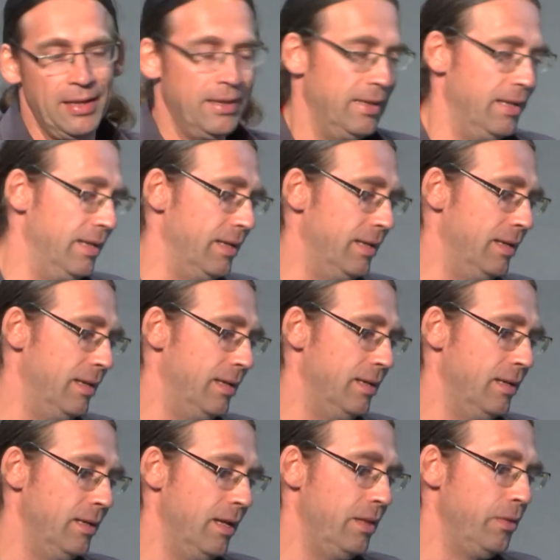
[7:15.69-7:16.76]

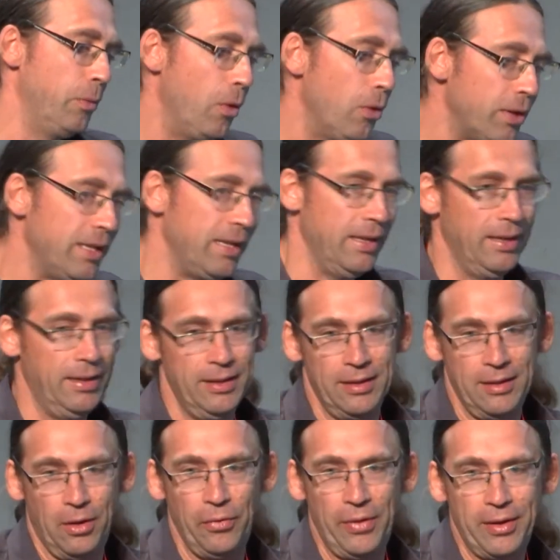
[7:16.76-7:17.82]
and working on the